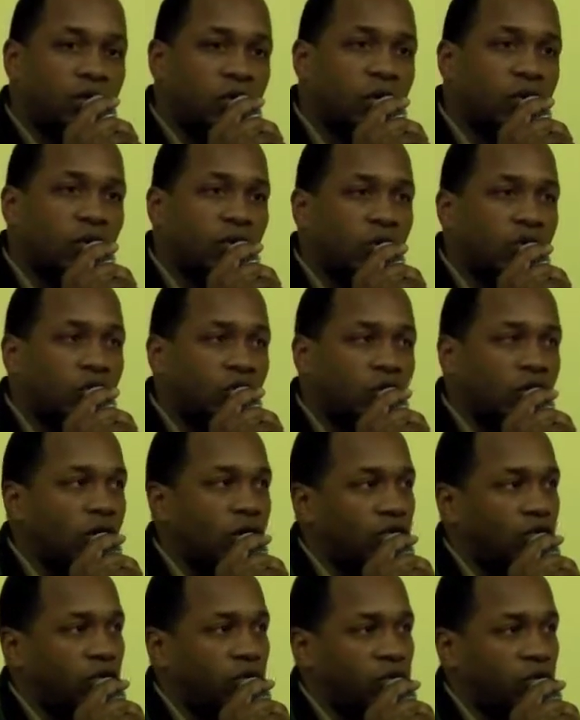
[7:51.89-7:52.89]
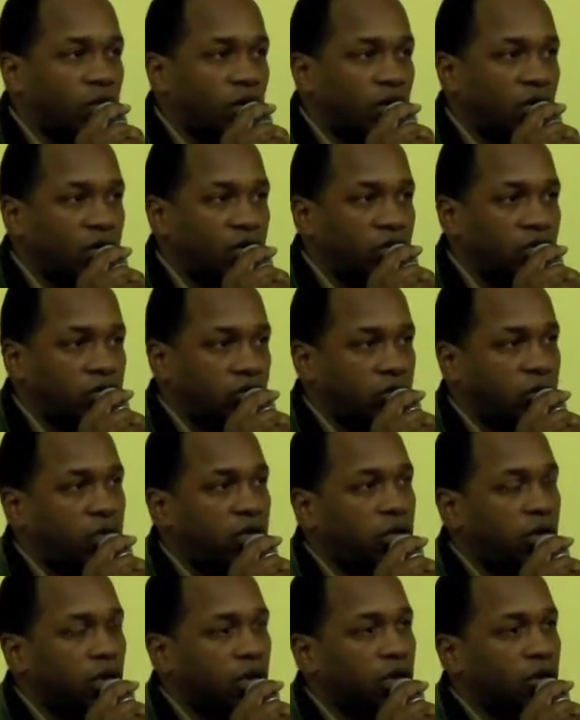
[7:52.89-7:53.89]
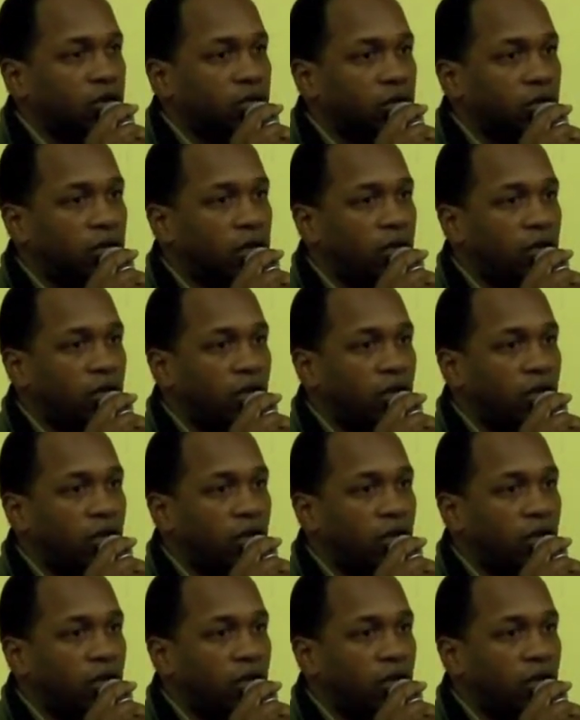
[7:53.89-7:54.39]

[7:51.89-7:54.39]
go 100 miles to the gallon,